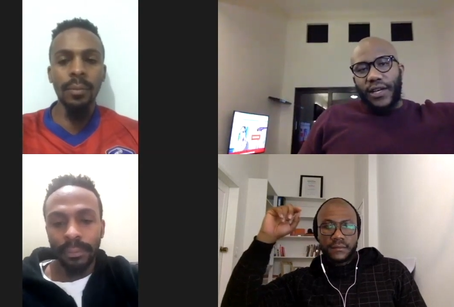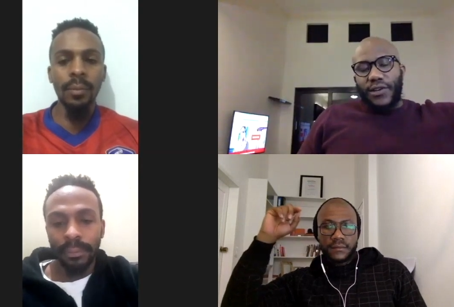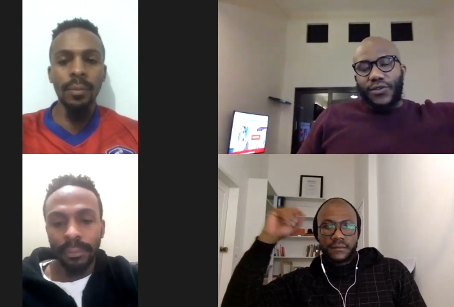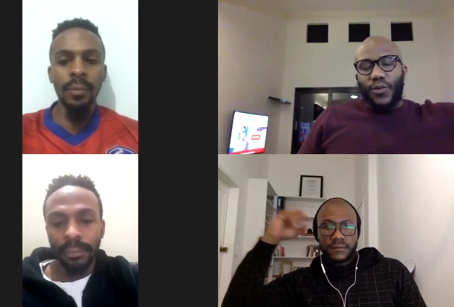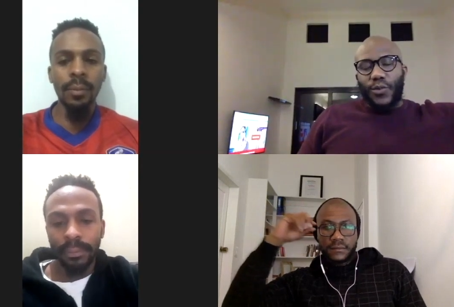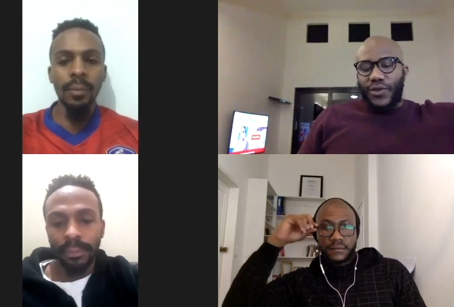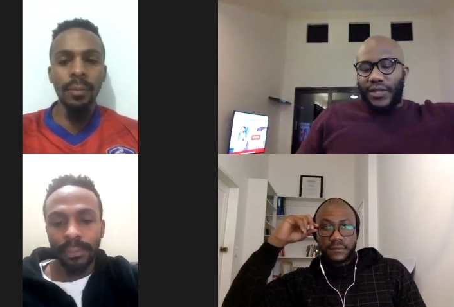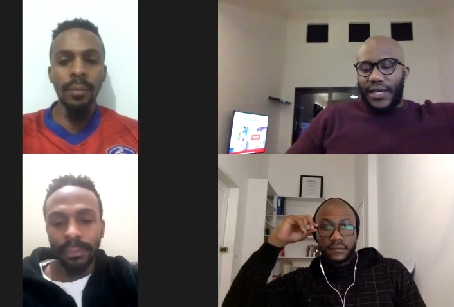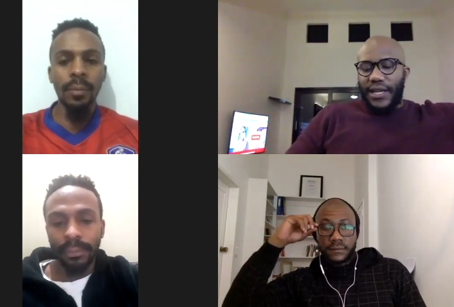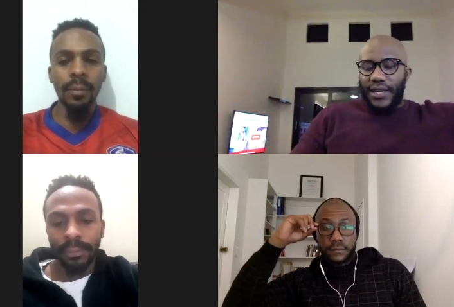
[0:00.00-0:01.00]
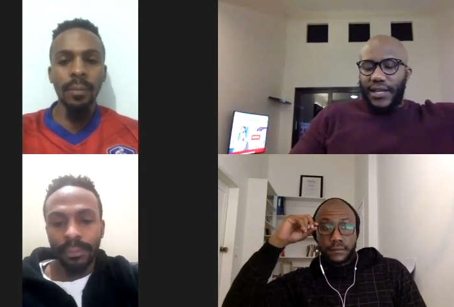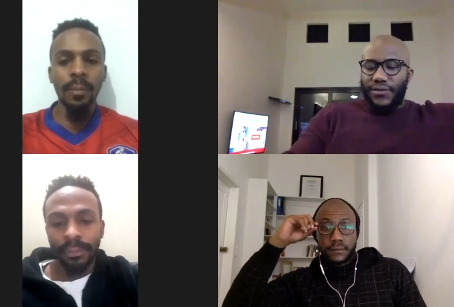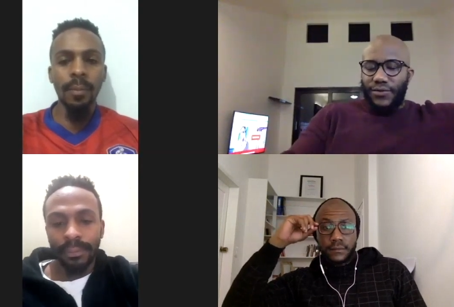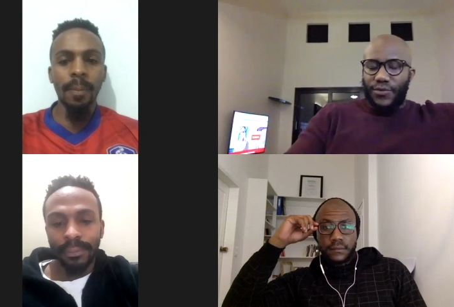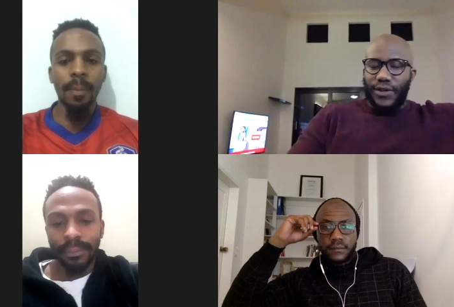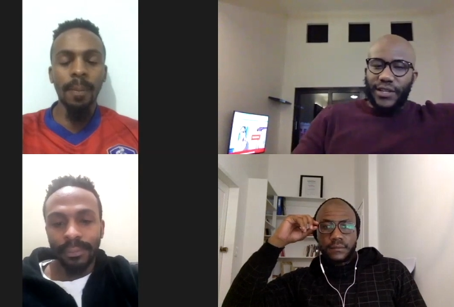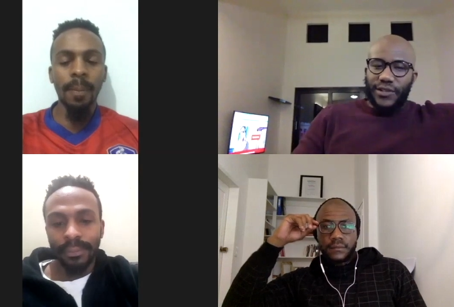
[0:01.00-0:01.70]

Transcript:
Speaker 1: So when you're telling us you're reading